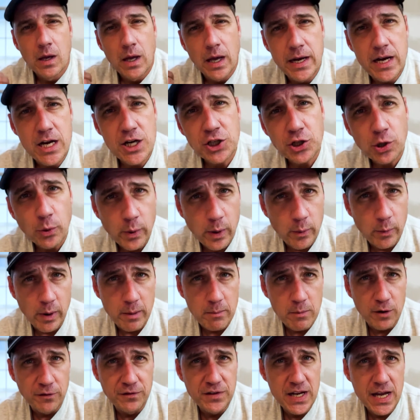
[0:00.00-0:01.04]
Initially, when we
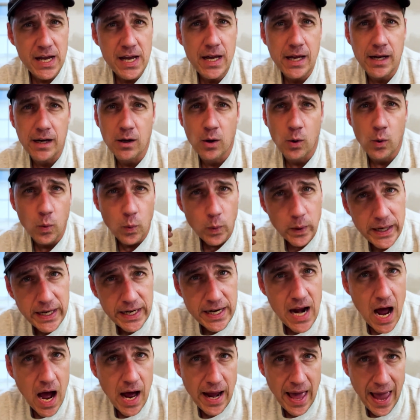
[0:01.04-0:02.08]
moved in, we did
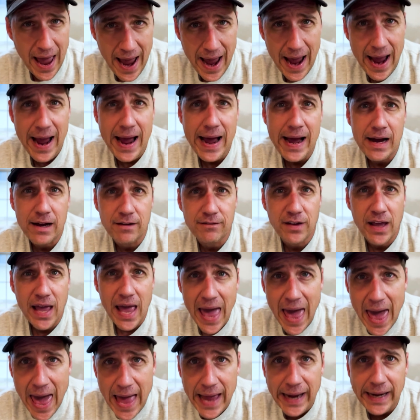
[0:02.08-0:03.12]
not have
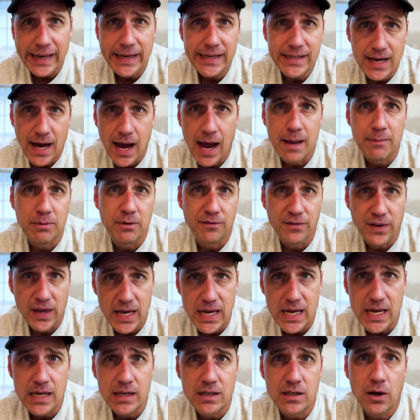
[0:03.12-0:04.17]
any type of
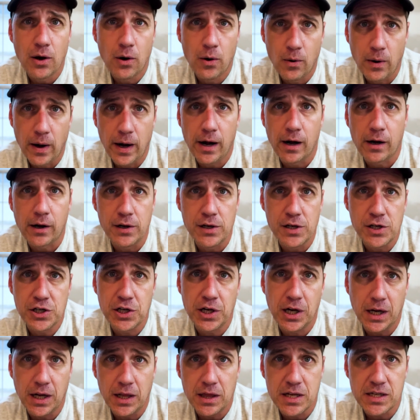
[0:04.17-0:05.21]
heat or air
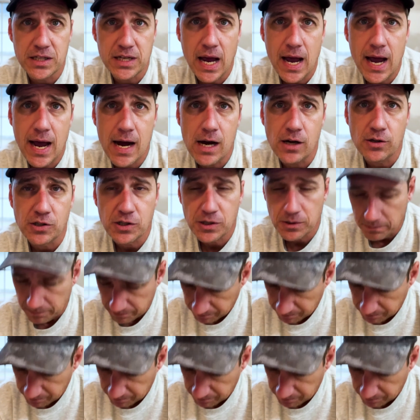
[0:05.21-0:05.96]
conditioning in this house.